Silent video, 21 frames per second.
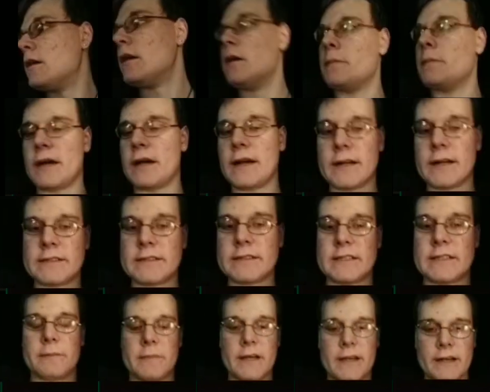But here's
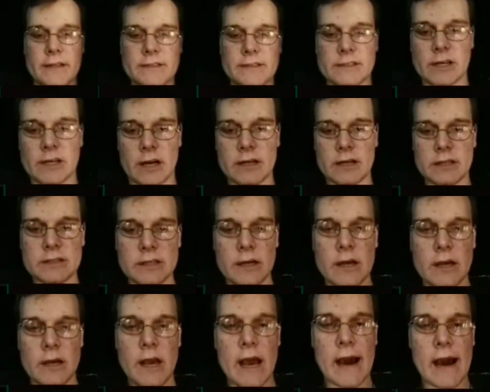it. But here's his cards.
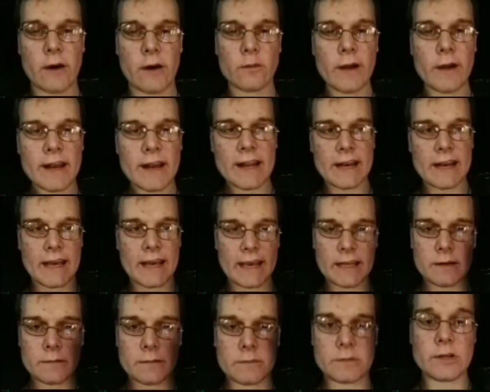I would rate it an eight,
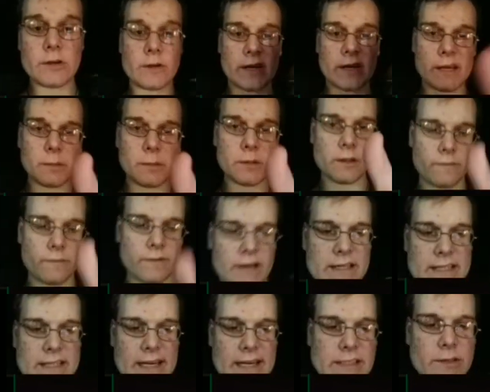dude. Keep up the
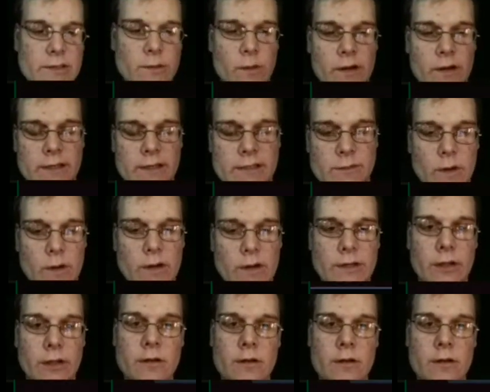fantastic work as well, dude.